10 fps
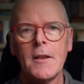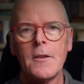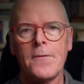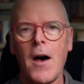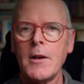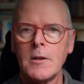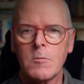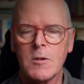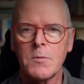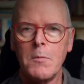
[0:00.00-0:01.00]
The
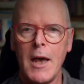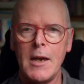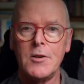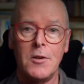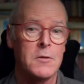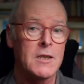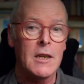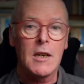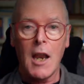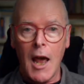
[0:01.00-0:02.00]
find was made
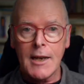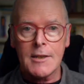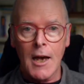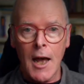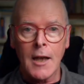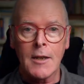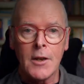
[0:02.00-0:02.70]
using LiDAR